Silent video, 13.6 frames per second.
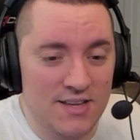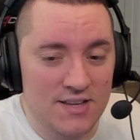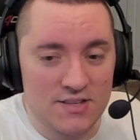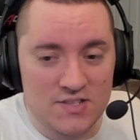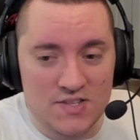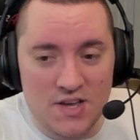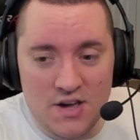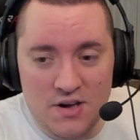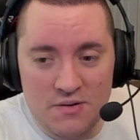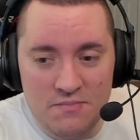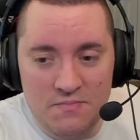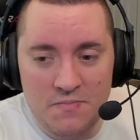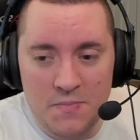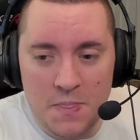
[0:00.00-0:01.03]

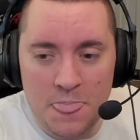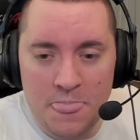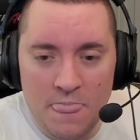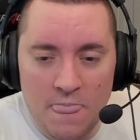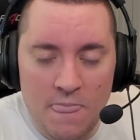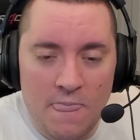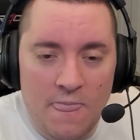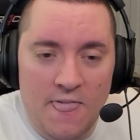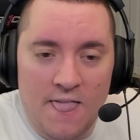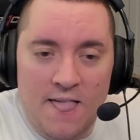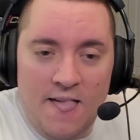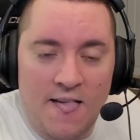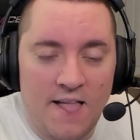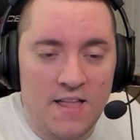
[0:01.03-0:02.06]
So,
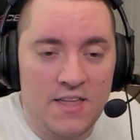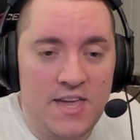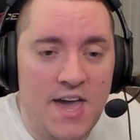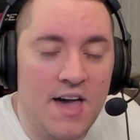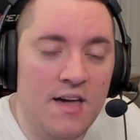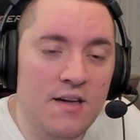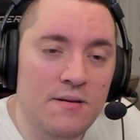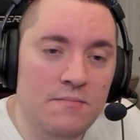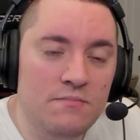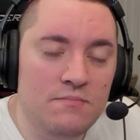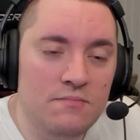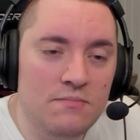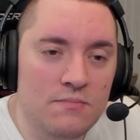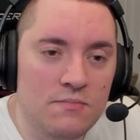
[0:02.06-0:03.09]
yeah,
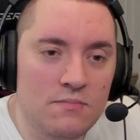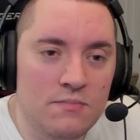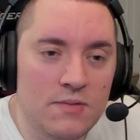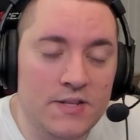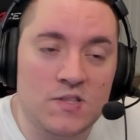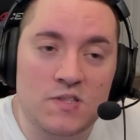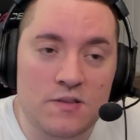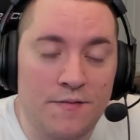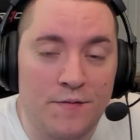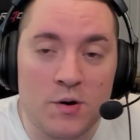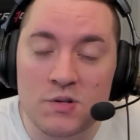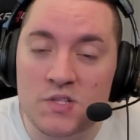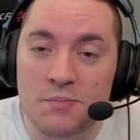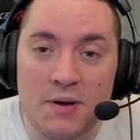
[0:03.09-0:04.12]
that's the
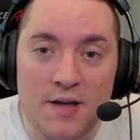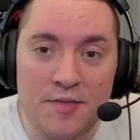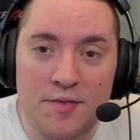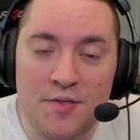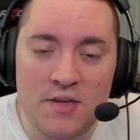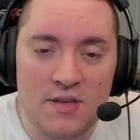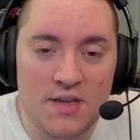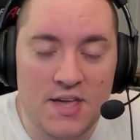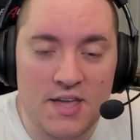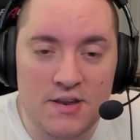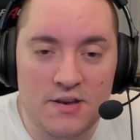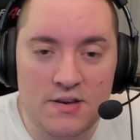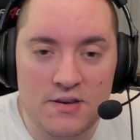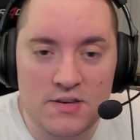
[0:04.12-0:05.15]
first month,
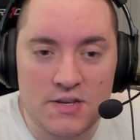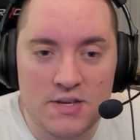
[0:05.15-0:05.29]
and